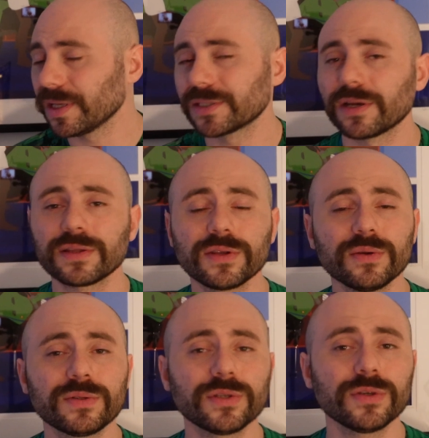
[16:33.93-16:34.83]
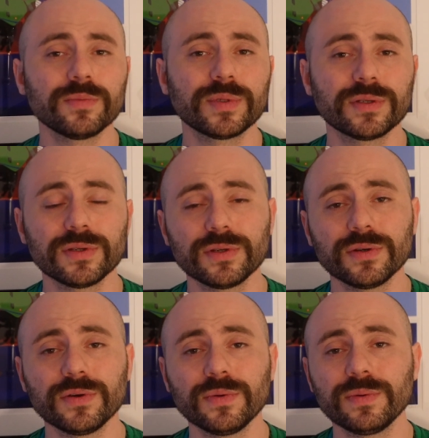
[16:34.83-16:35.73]
It's on YouTube
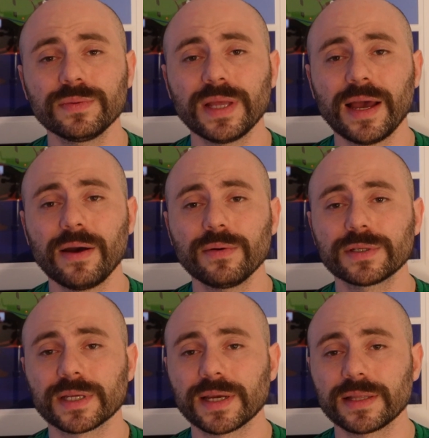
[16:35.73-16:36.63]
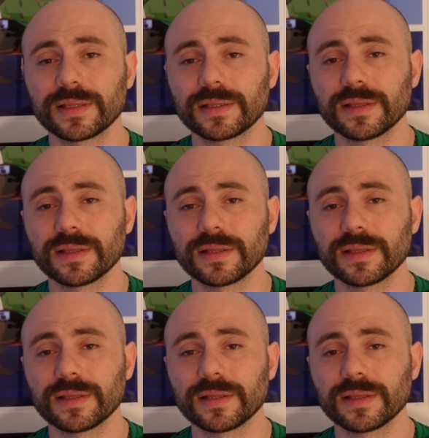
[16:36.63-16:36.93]
too now because I got